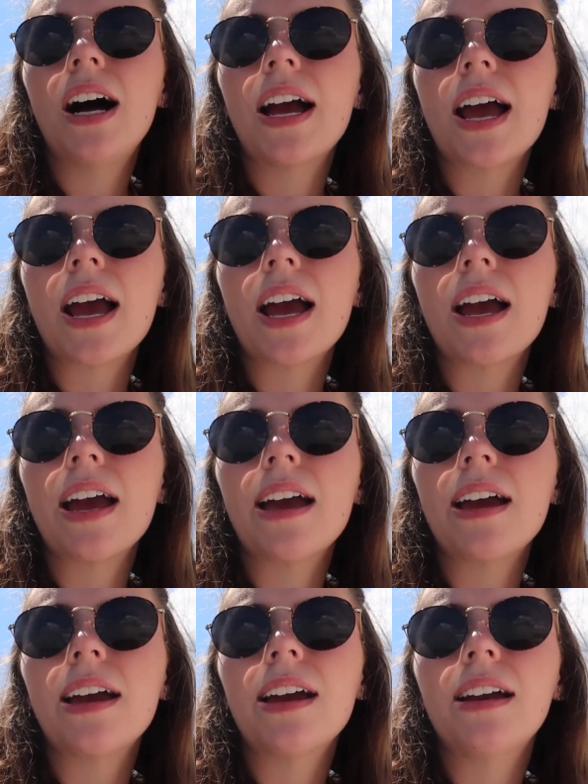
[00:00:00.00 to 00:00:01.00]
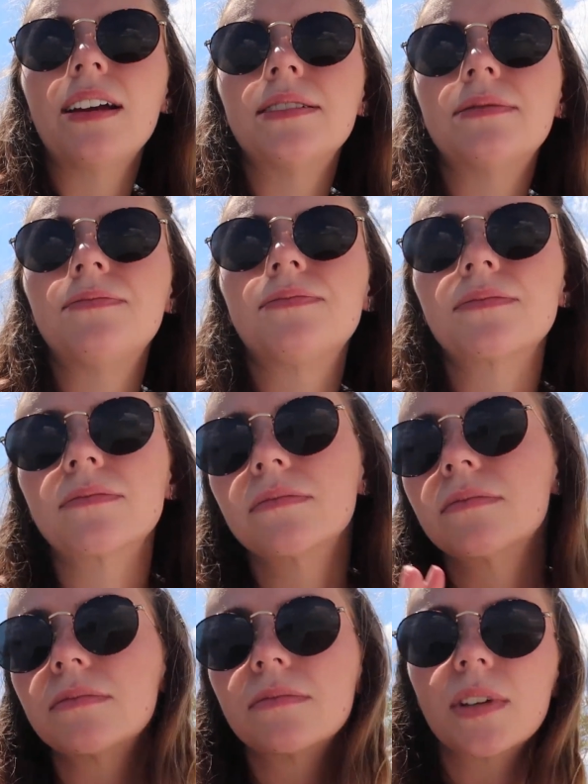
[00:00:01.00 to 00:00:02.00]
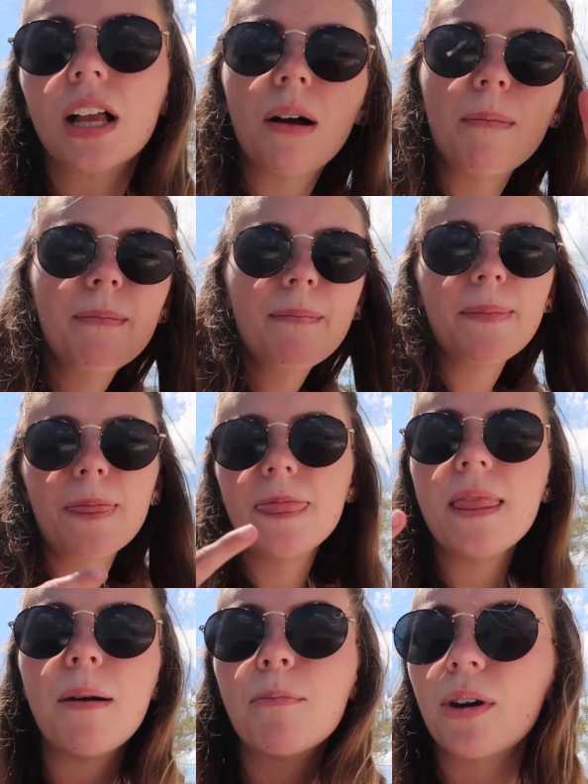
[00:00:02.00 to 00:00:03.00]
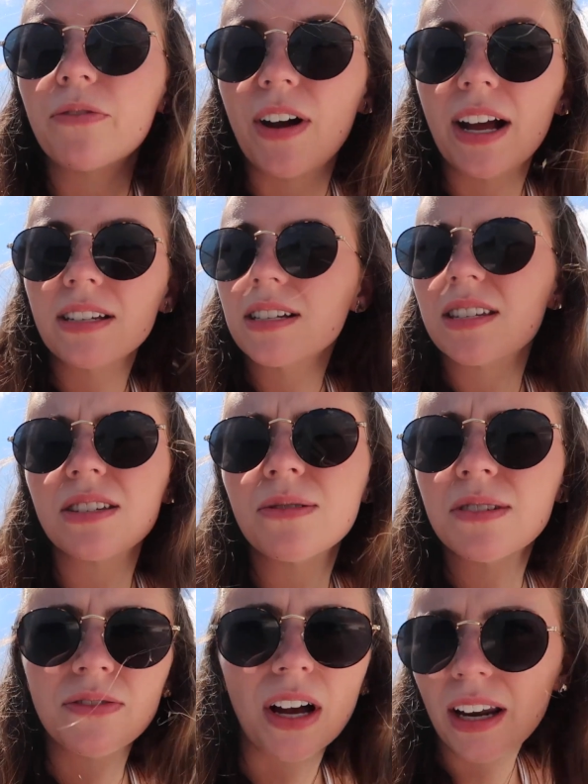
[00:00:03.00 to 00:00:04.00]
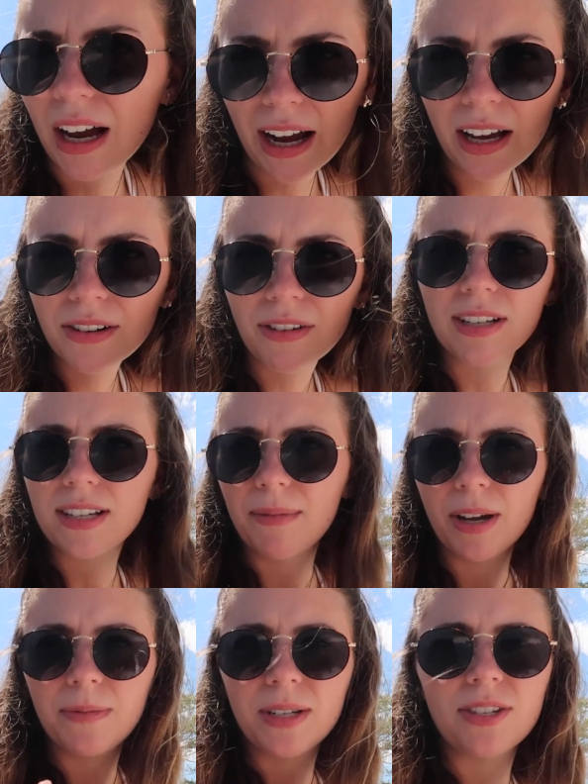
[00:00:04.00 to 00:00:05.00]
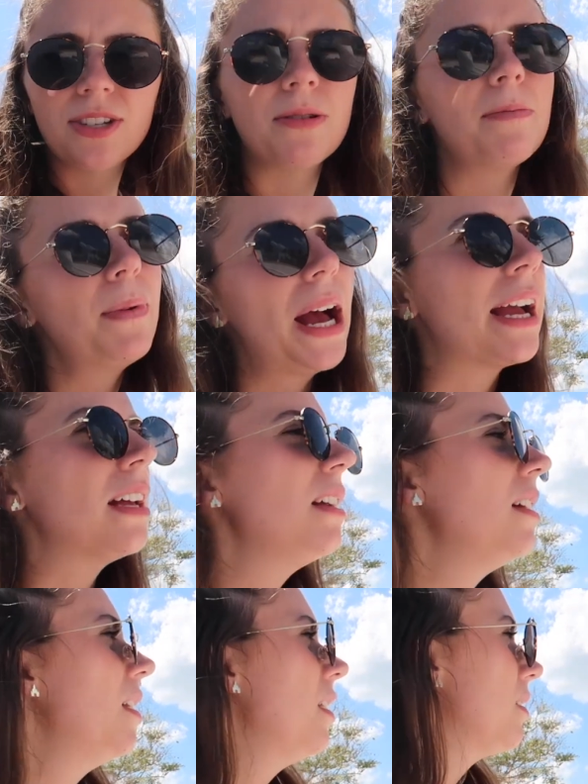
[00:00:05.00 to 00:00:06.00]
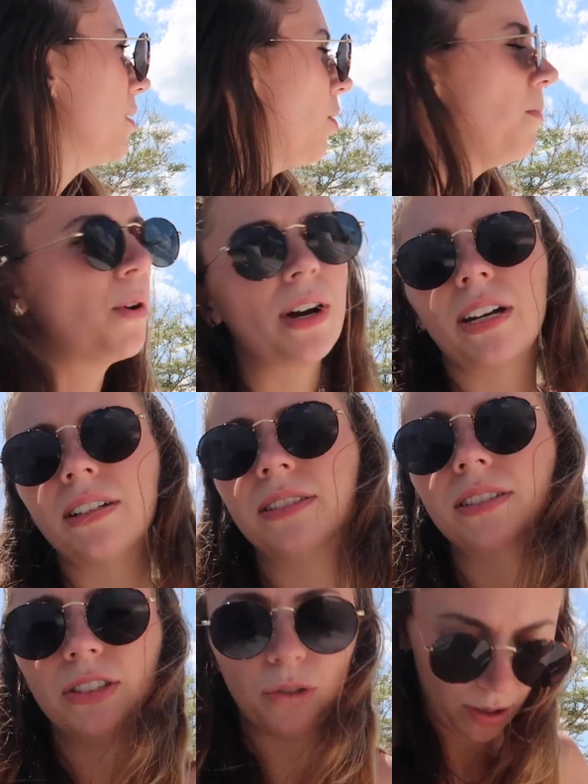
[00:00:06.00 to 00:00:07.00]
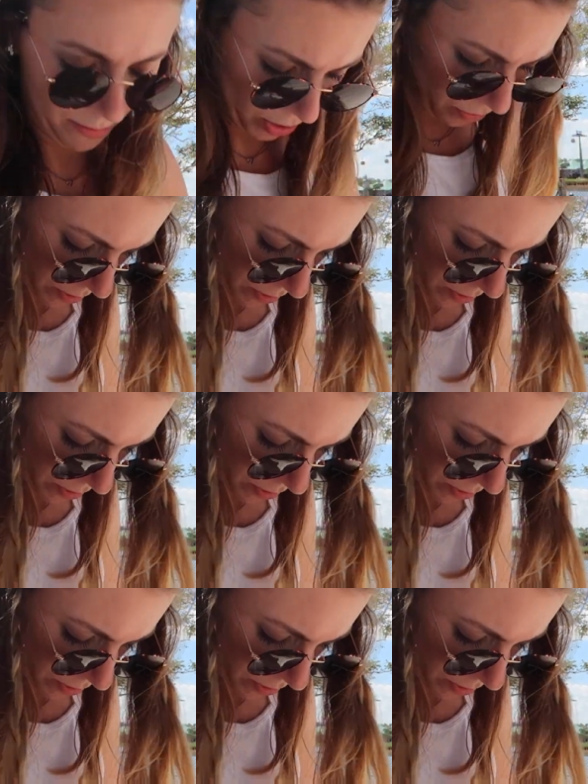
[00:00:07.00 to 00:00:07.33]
a not more fun because this was fun i had a great time i hope you did too but a little more normal